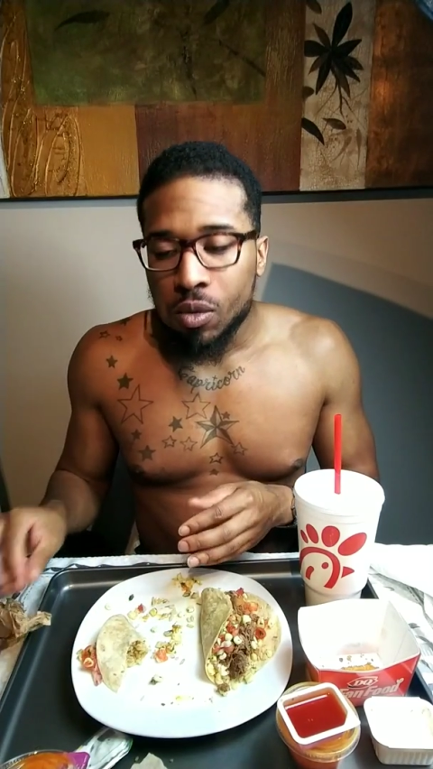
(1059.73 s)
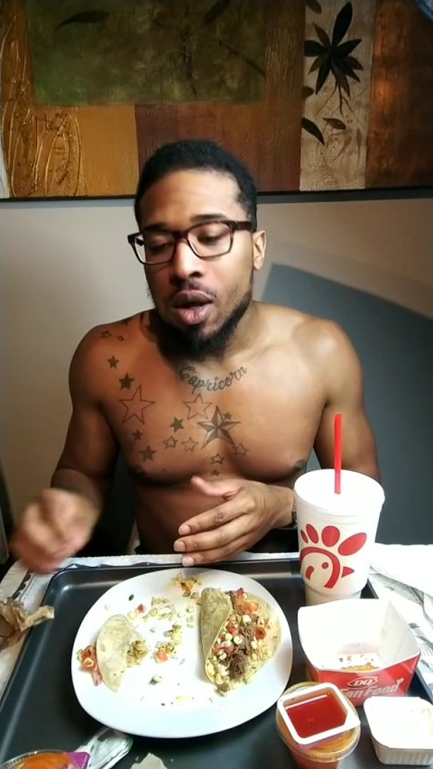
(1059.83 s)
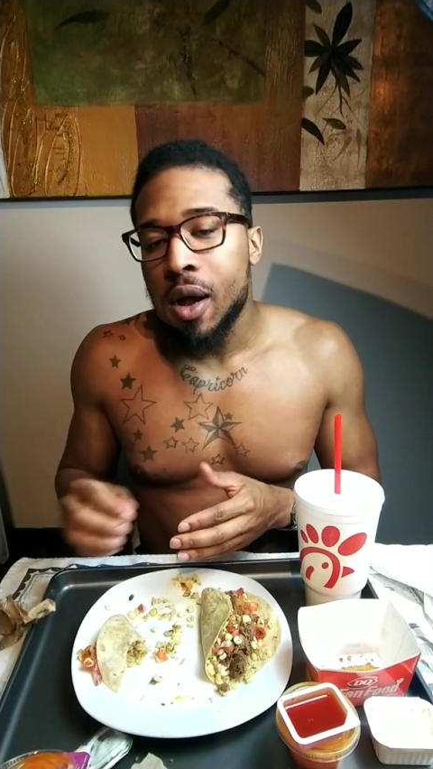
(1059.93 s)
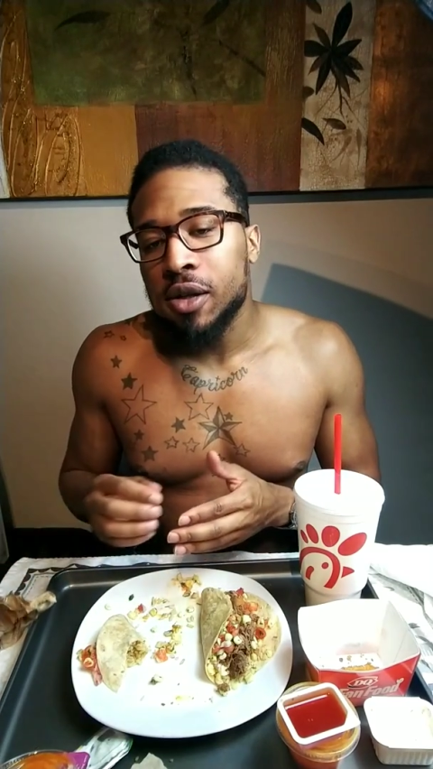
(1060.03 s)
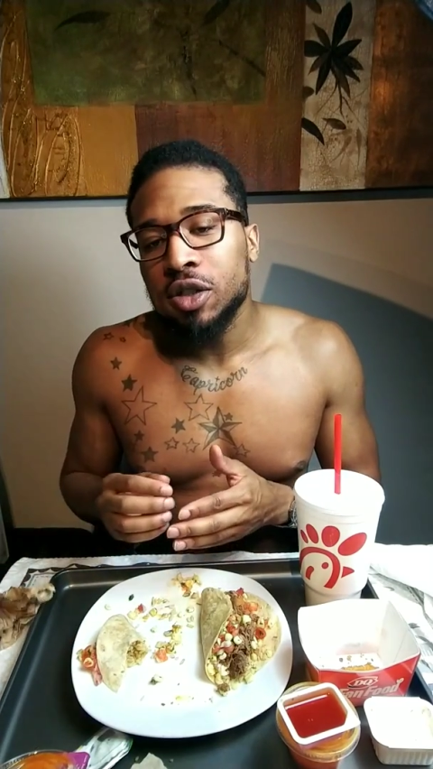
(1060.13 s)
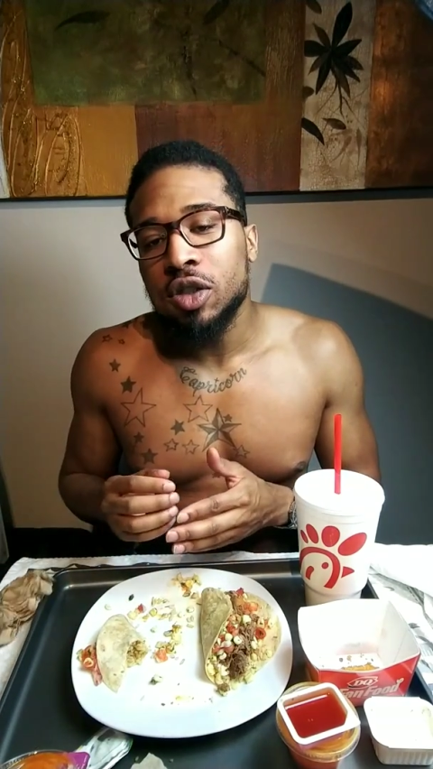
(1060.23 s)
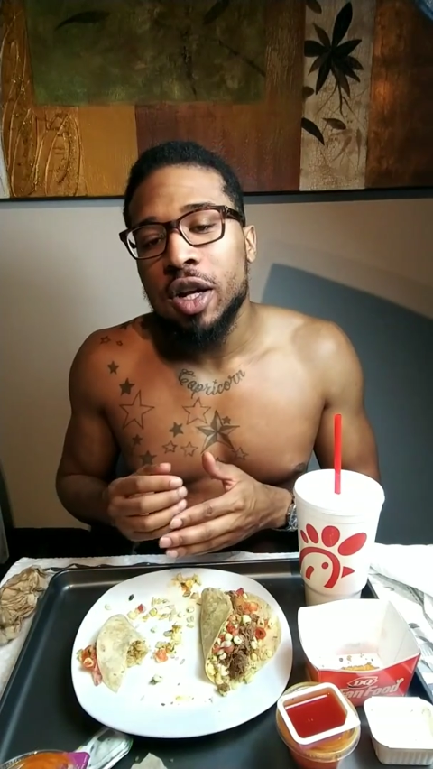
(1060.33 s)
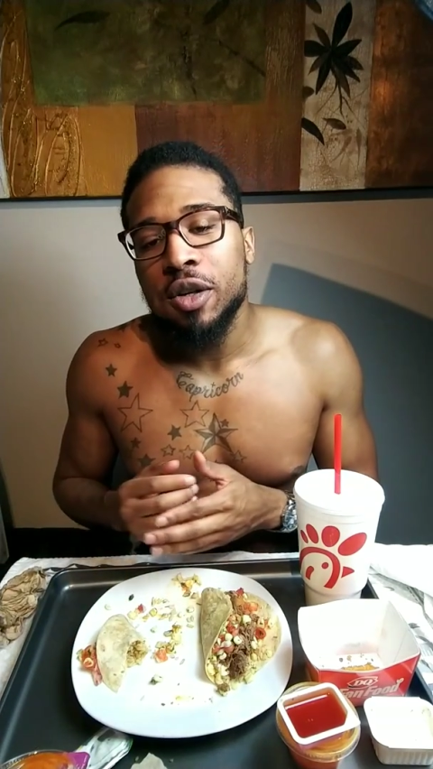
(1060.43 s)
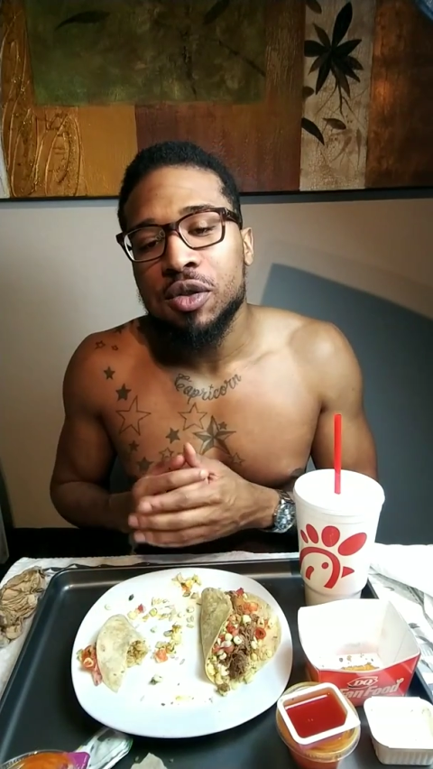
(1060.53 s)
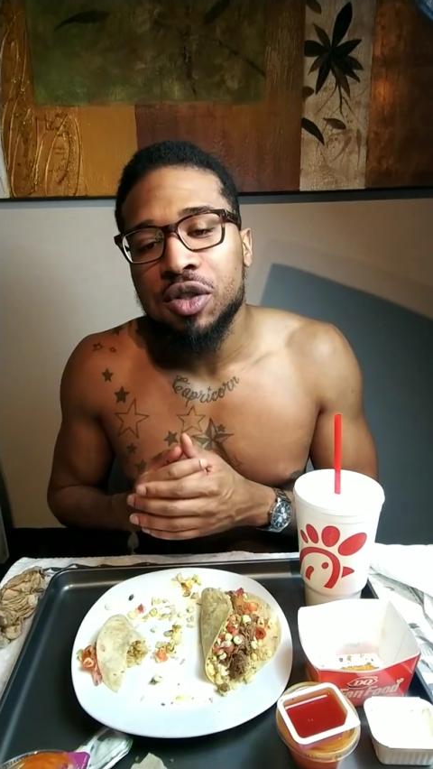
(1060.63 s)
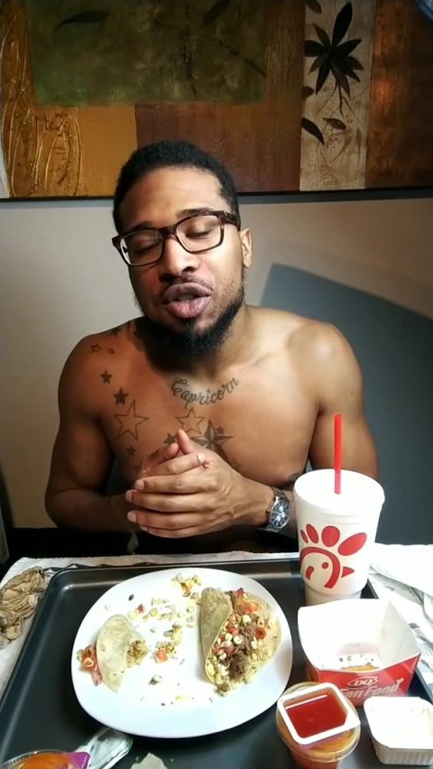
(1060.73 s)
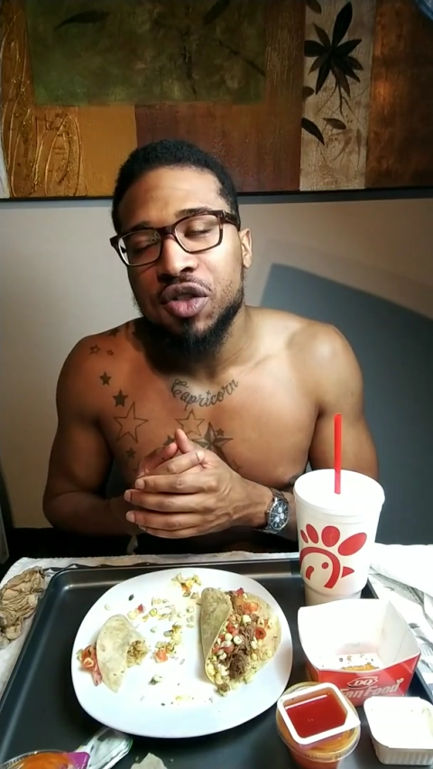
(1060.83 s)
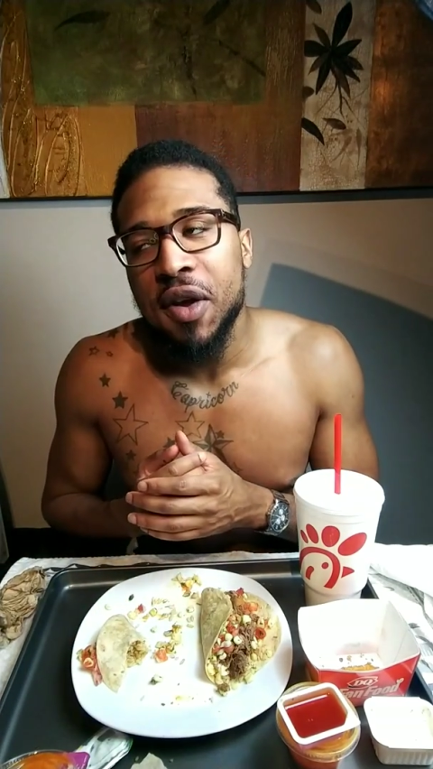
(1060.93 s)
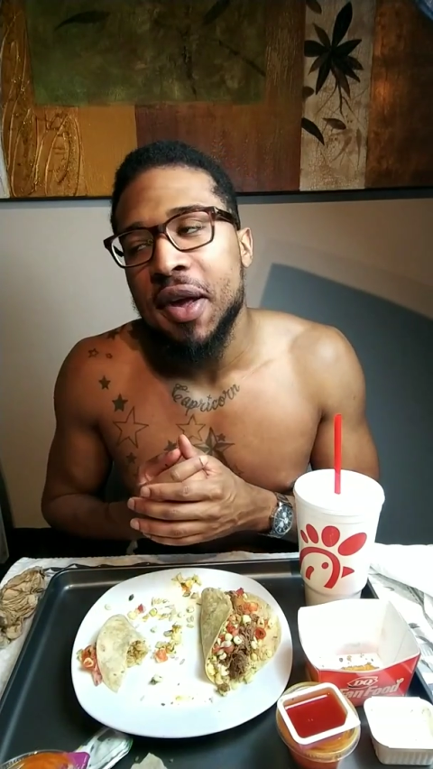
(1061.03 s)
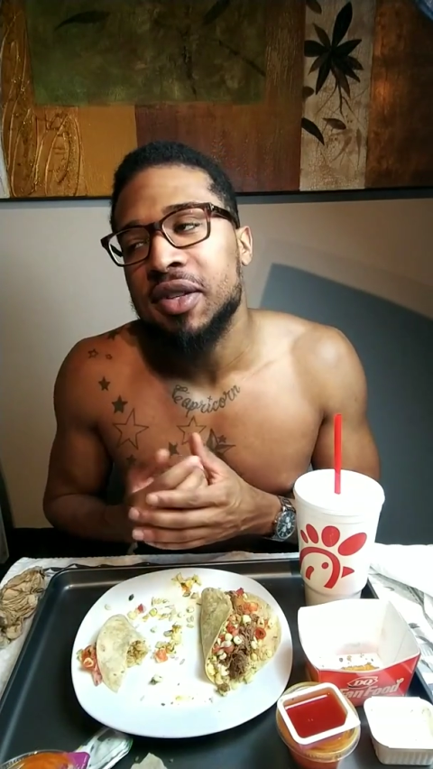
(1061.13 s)
I guess it ain't no such
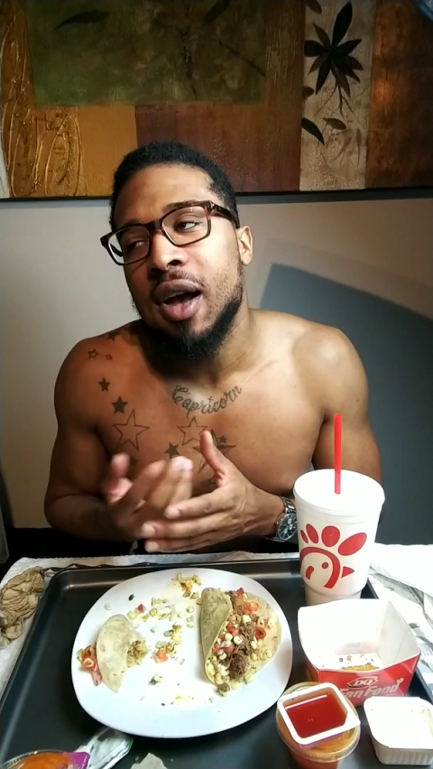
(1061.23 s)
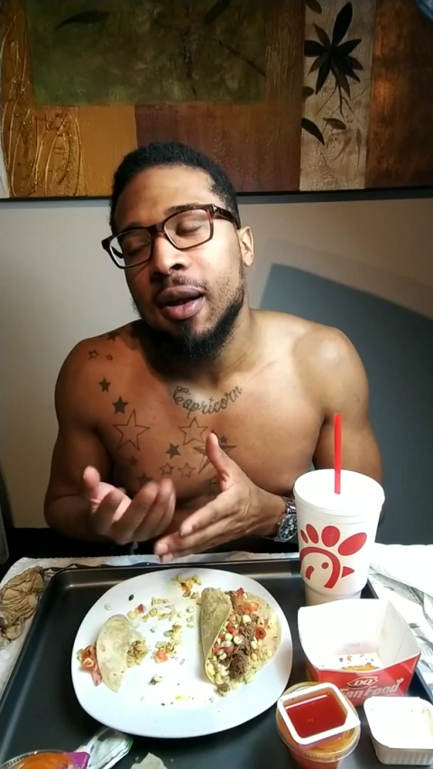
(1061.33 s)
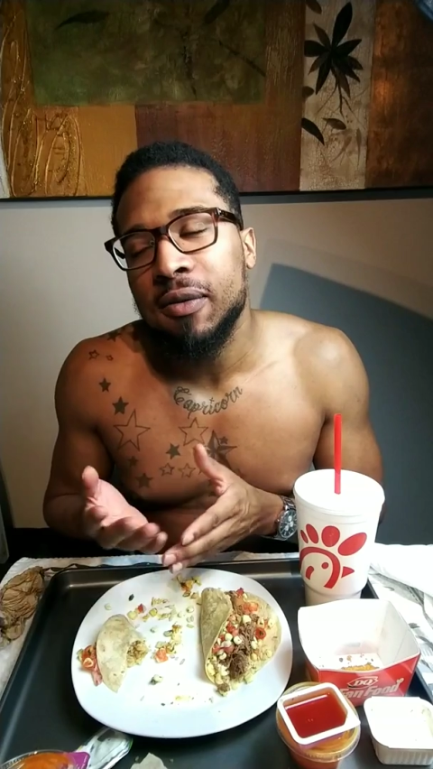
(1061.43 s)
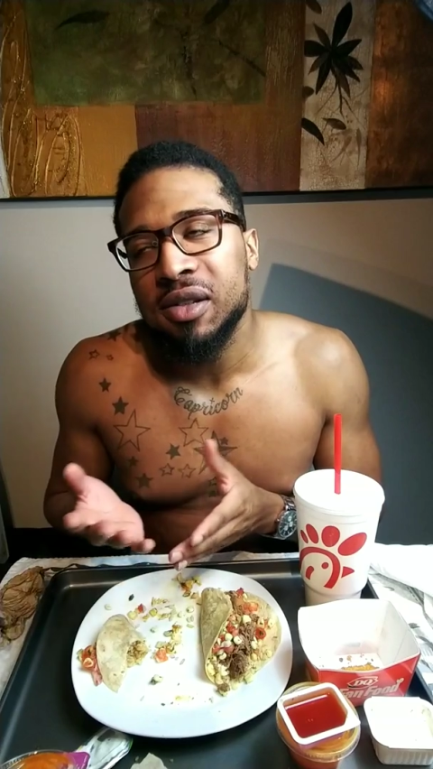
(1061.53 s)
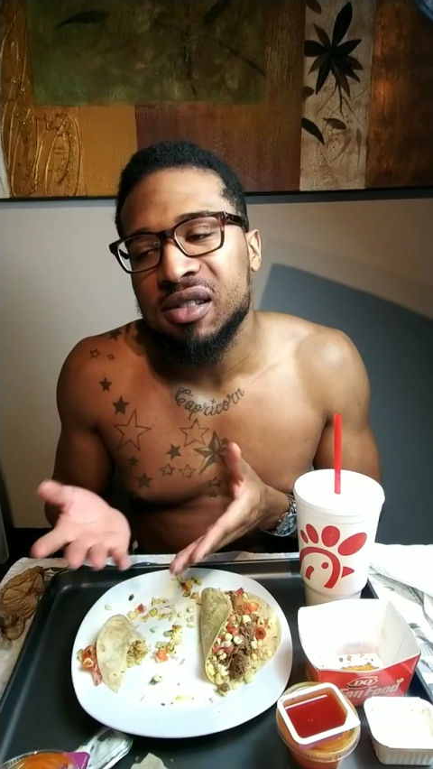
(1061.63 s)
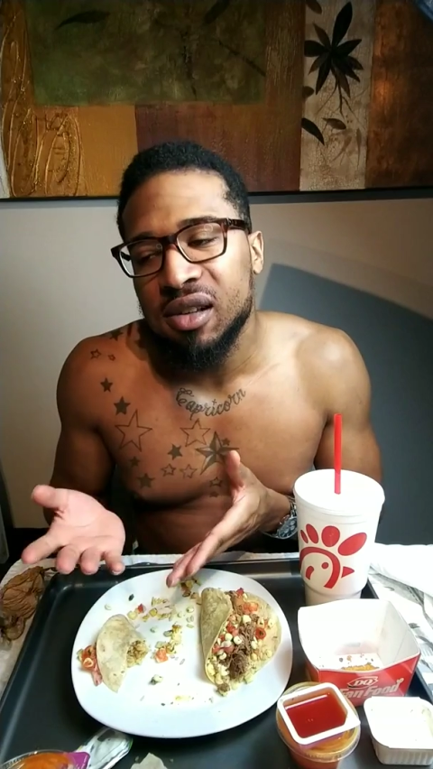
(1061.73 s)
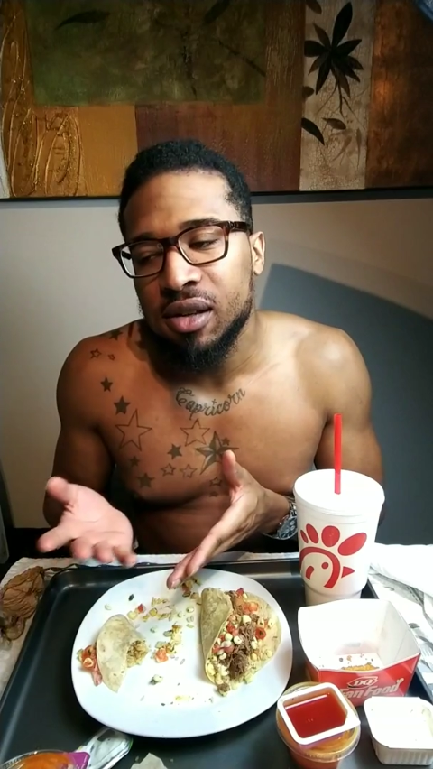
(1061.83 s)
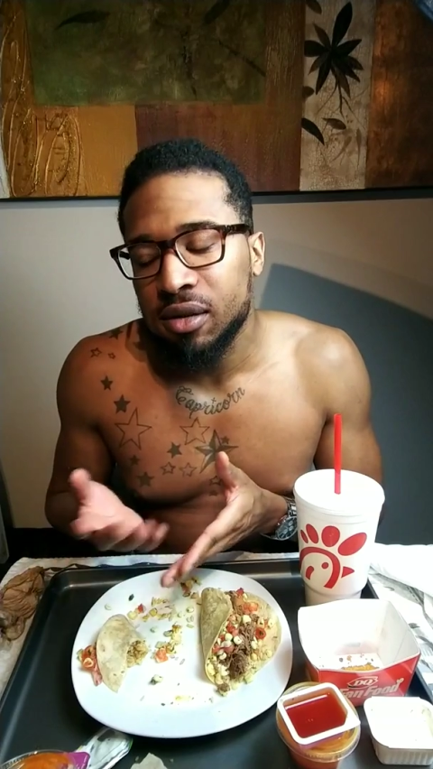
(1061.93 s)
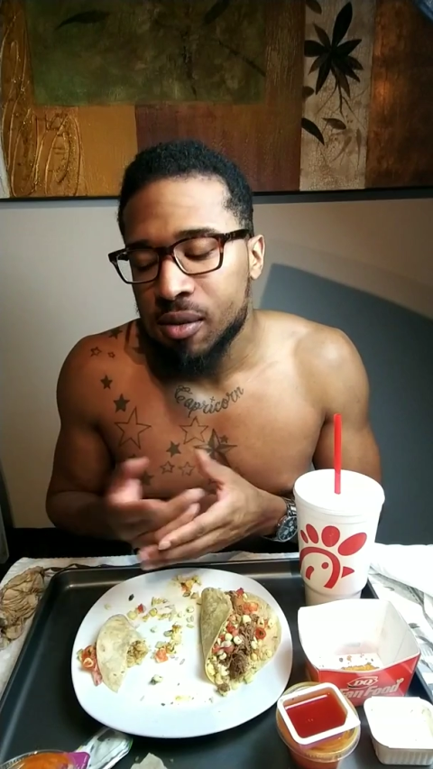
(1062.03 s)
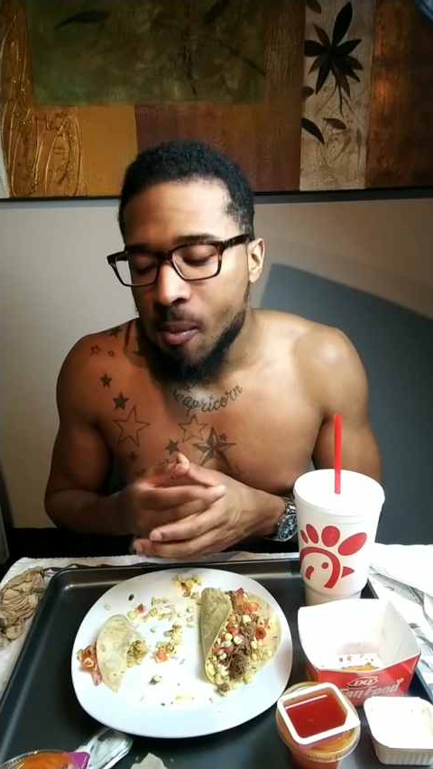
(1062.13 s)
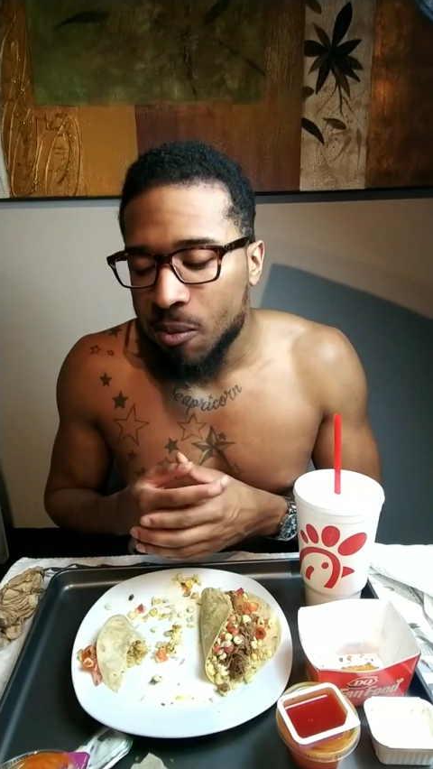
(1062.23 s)
thing as all of a sudden.